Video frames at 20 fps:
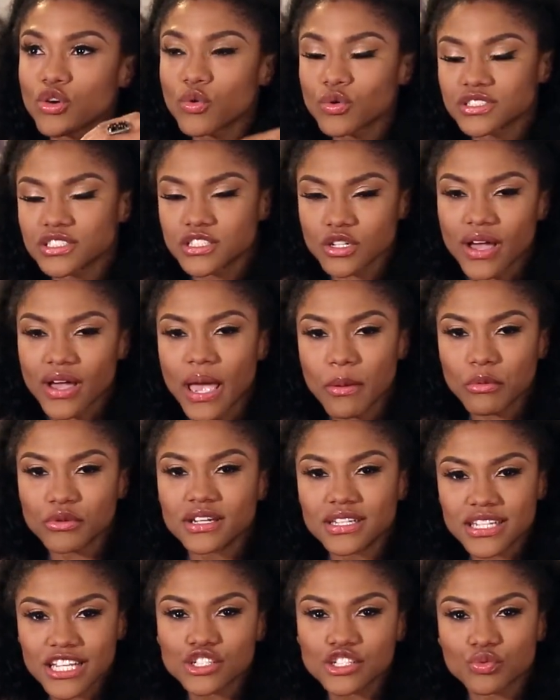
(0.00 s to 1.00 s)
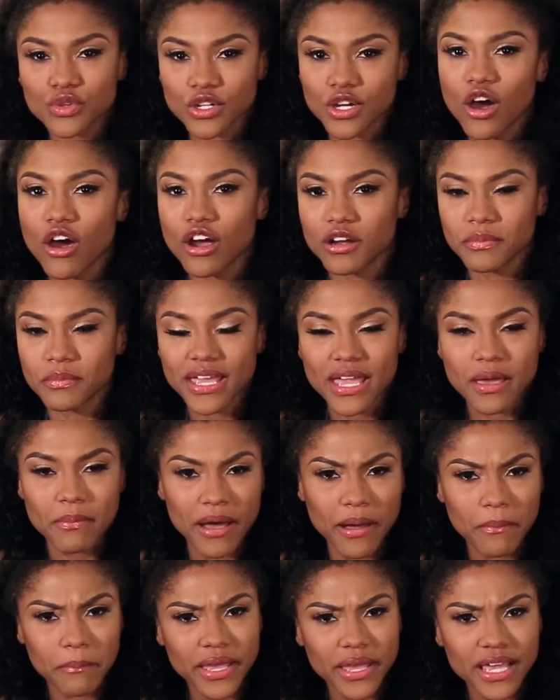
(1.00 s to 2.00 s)
you were still able to disregard
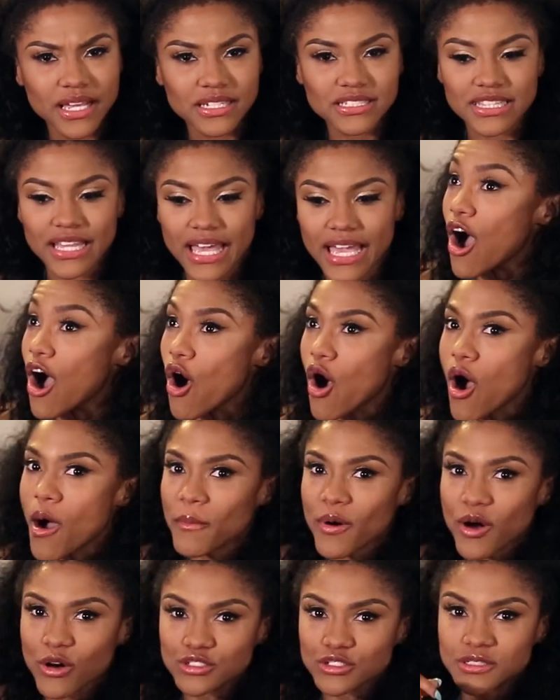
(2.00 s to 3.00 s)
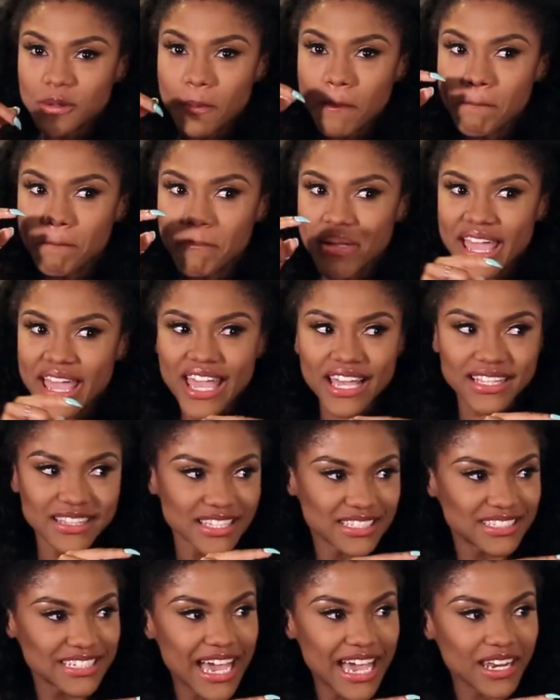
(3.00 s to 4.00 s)
me at my best. I almost begged
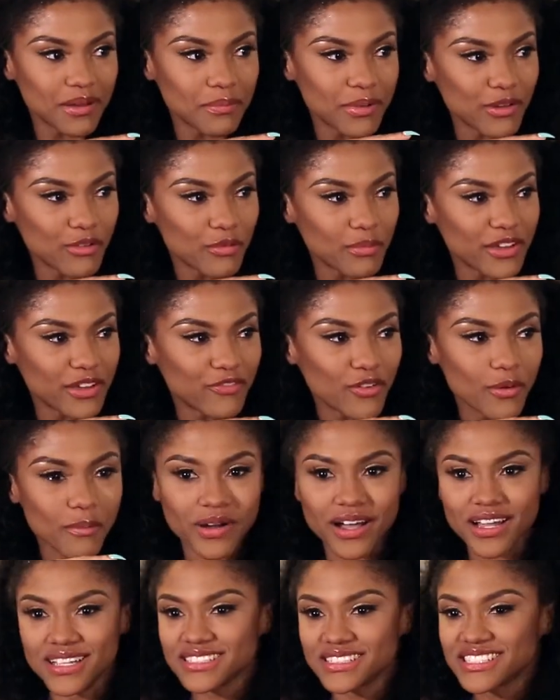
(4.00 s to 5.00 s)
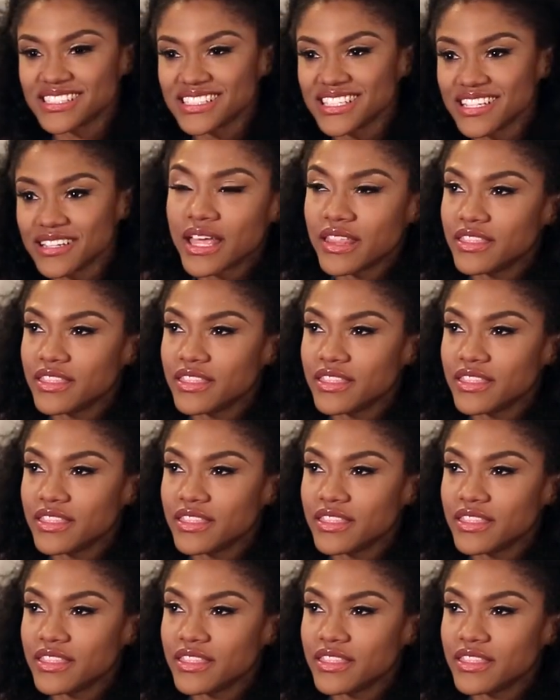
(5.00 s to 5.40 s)
this guy to be with me for months.